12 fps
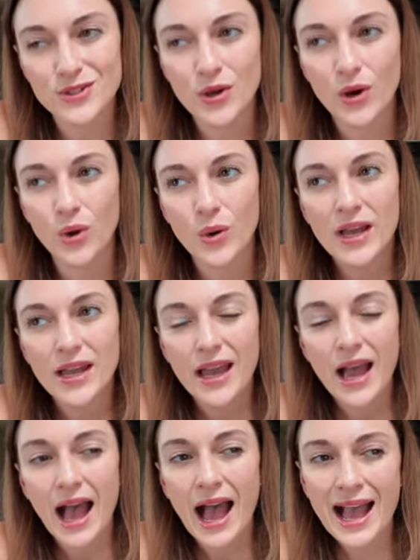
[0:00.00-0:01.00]
So
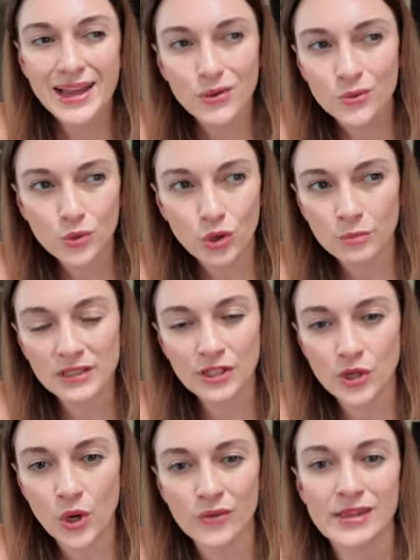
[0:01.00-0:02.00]
I don't normally
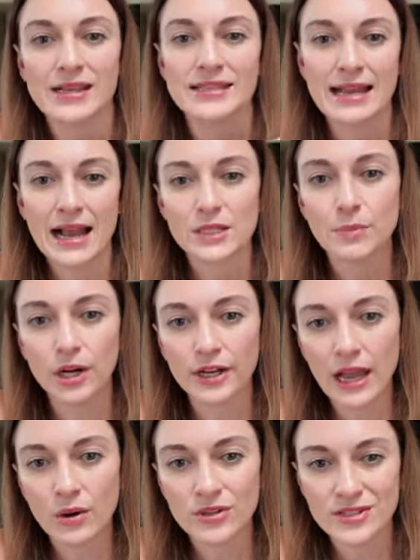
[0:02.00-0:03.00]
know the exact park
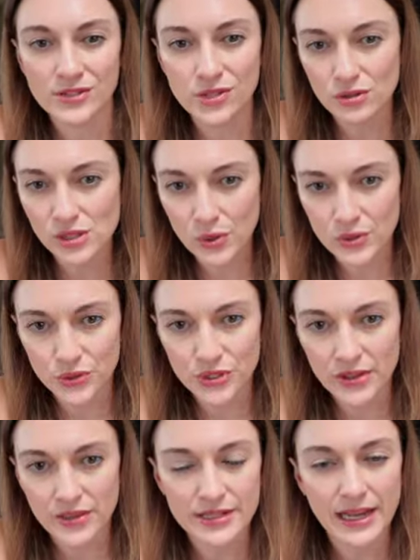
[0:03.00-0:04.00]
hours until closer
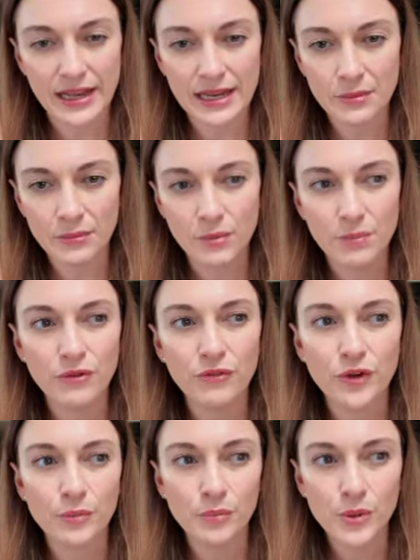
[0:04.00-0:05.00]
to the time, but
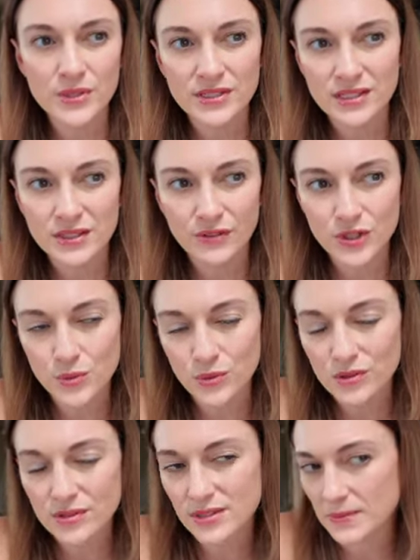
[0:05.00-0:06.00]
for most
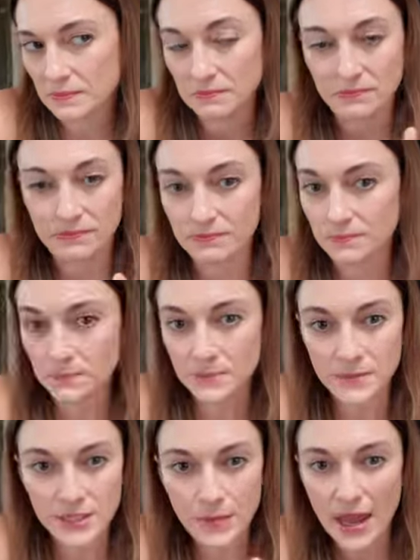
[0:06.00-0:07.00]
individuals,
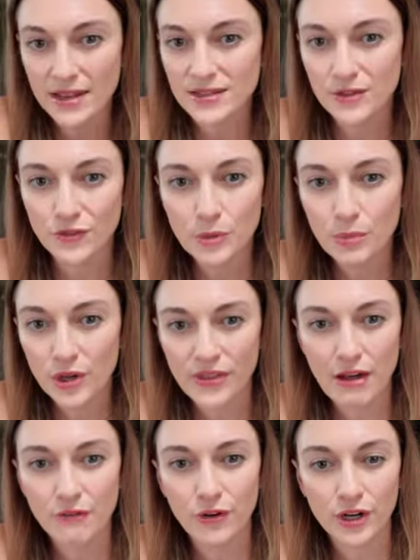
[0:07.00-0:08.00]
depends if you book
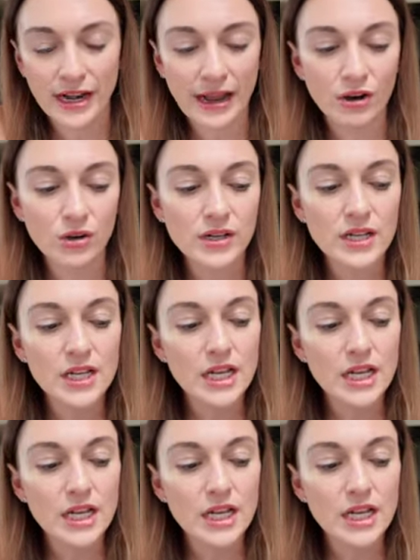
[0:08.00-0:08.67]
that far out,